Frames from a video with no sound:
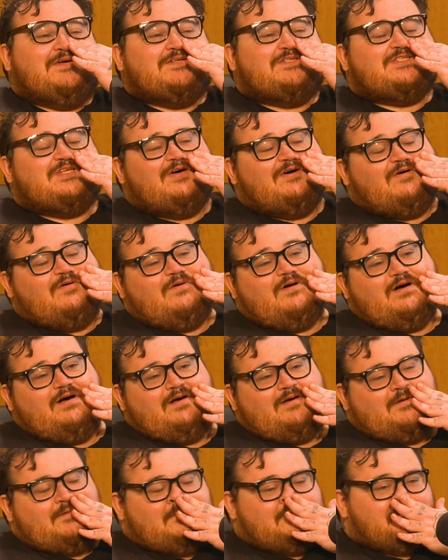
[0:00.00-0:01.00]

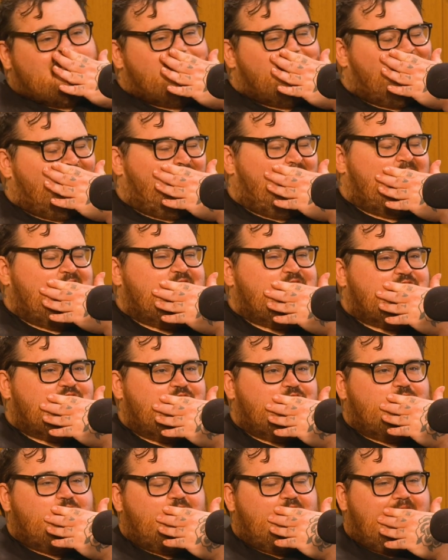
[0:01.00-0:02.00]
So, when did
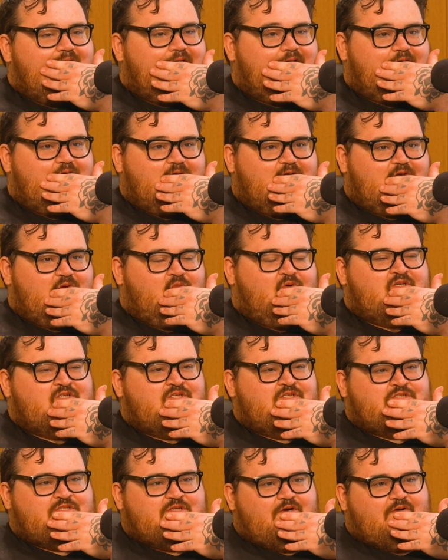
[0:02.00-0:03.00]

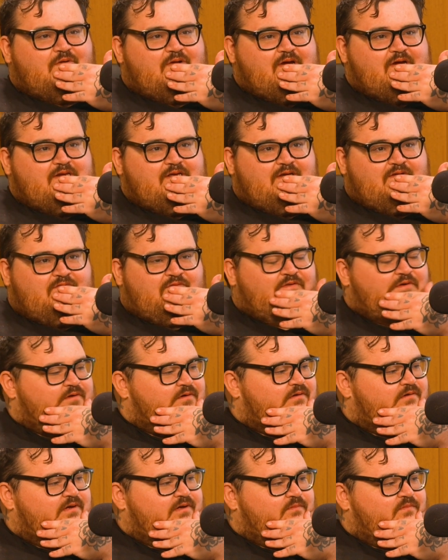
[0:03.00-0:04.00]
you start writing
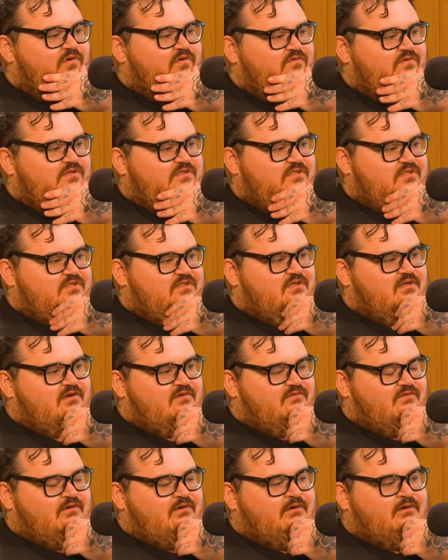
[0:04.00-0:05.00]
for like movies and
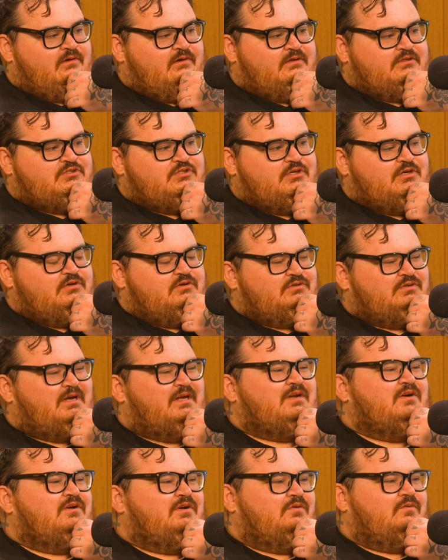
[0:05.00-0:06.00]
stuff or like shows?
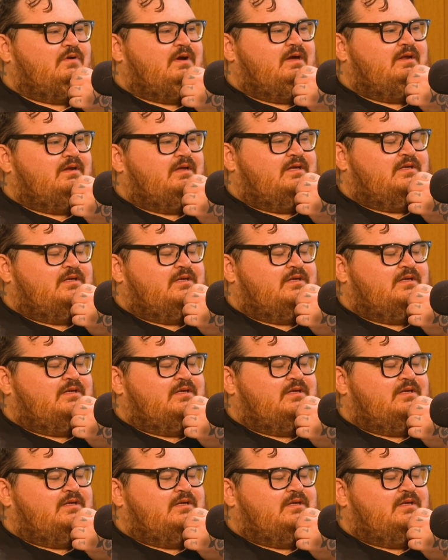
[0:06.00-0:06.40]
I know you're right.